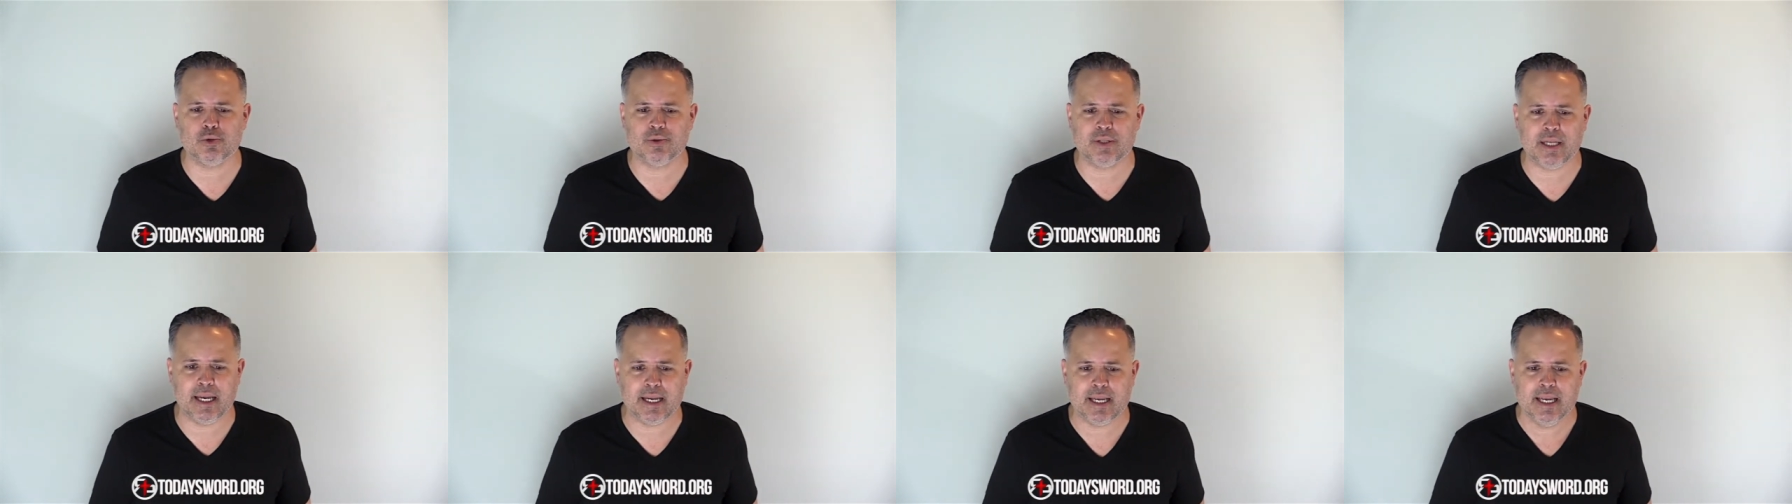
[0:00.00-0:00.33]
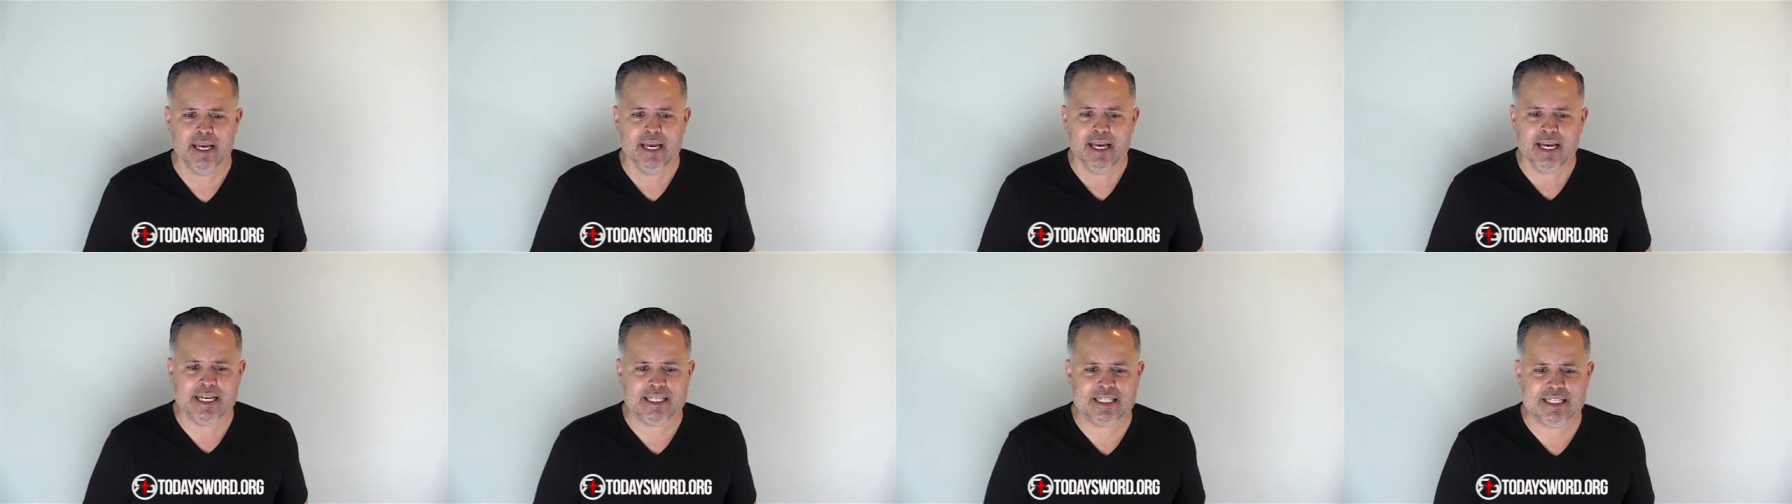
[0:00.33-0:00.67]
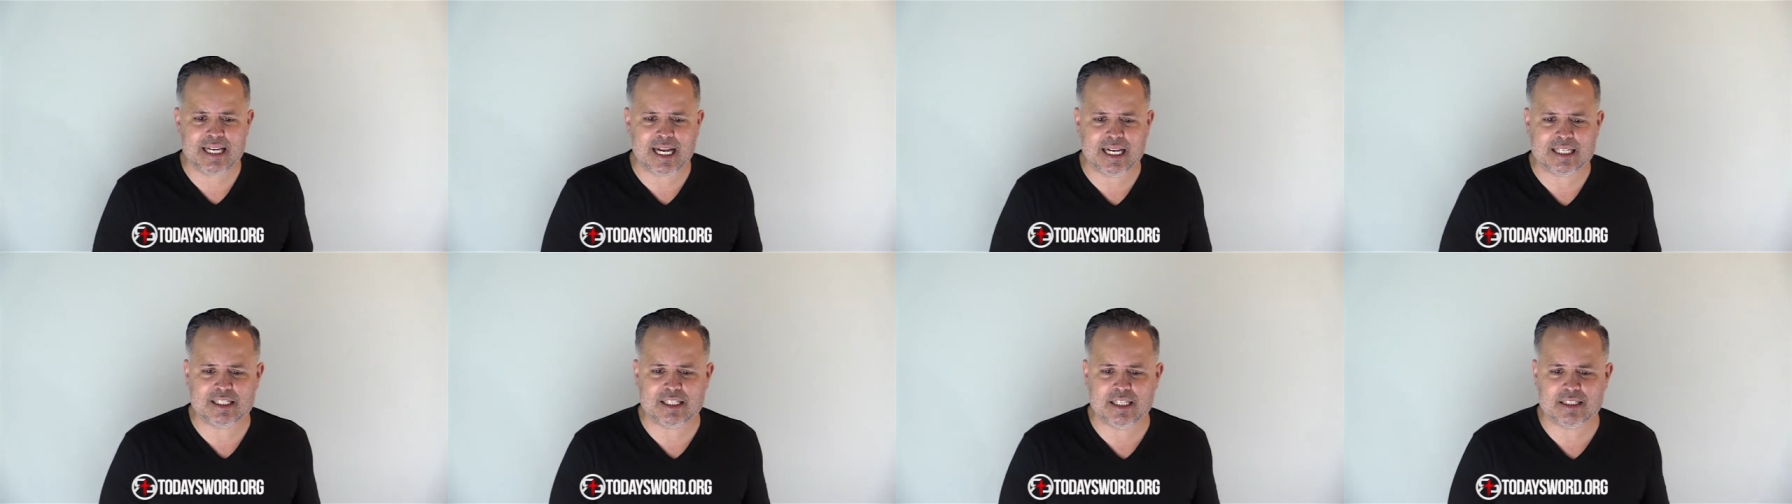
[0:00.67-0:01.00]
thing. It's
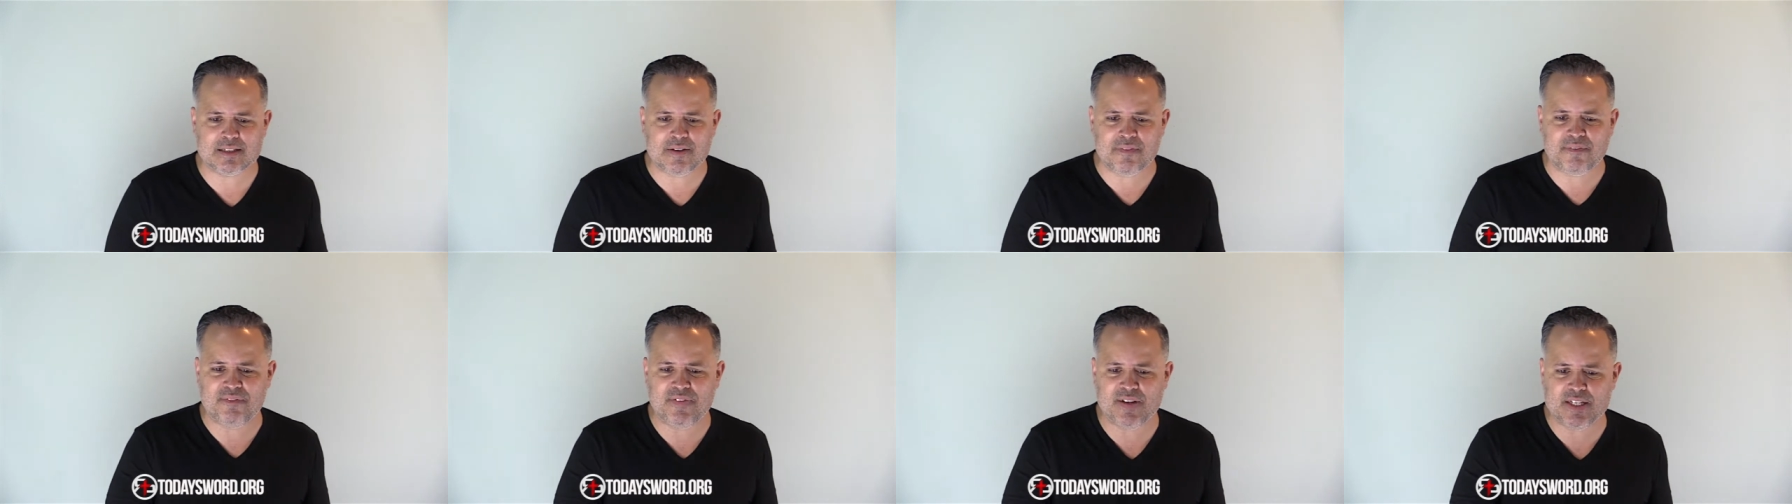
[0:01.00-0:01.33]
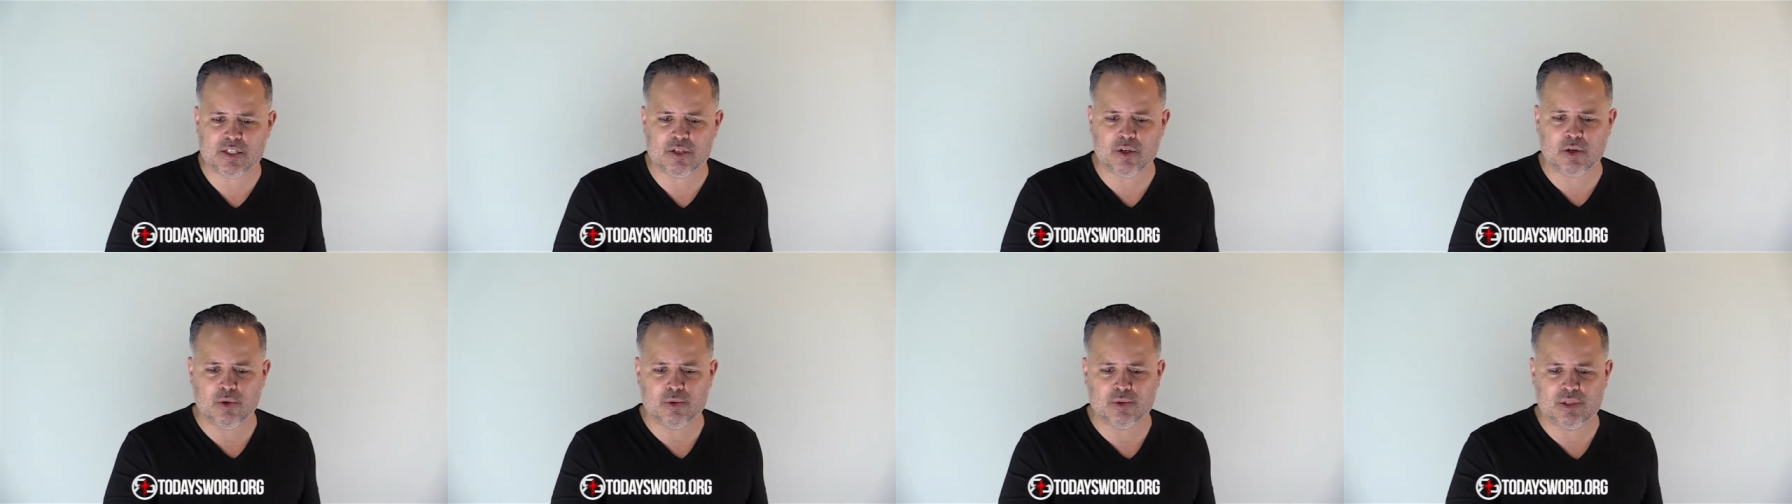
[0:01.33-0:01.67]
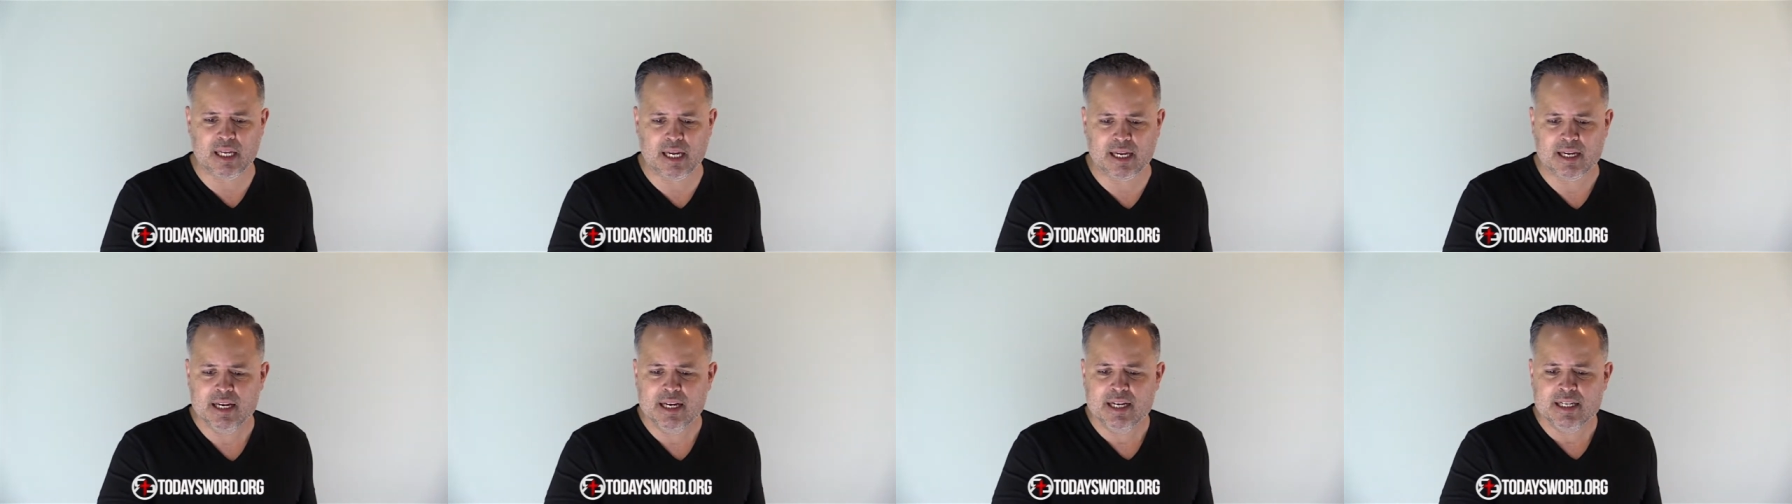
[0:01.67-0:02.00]
not just a physical
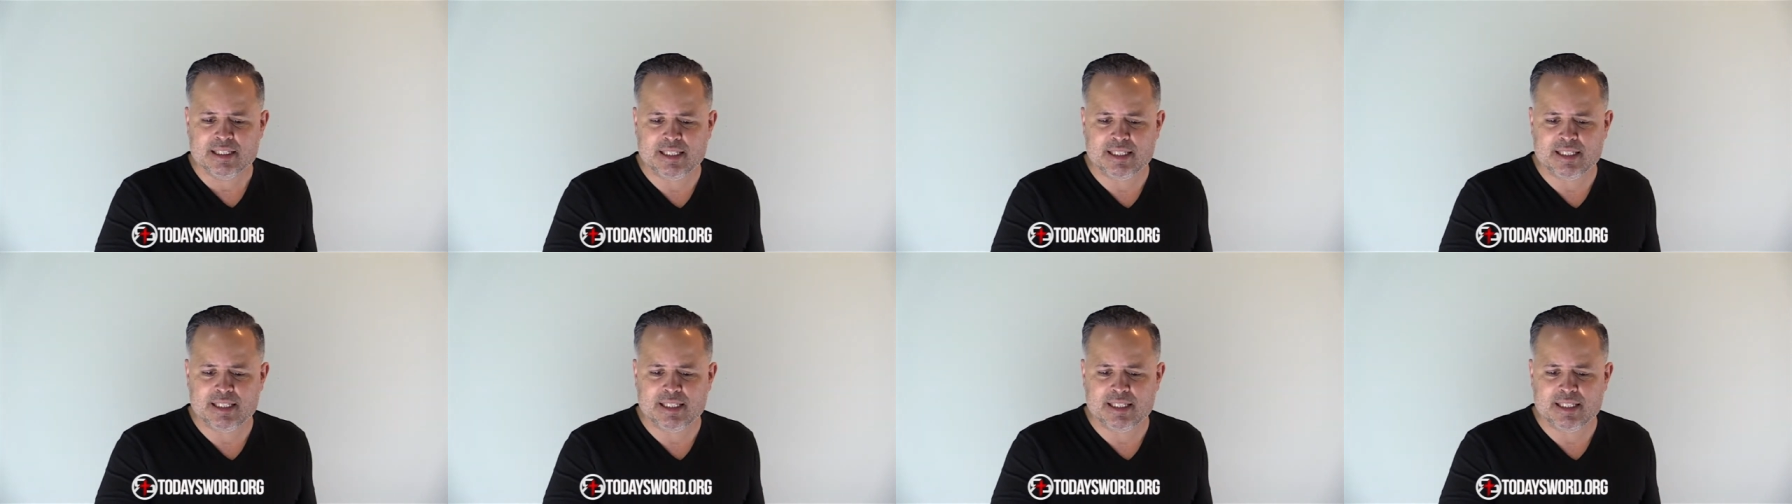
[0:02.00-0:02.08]
thing.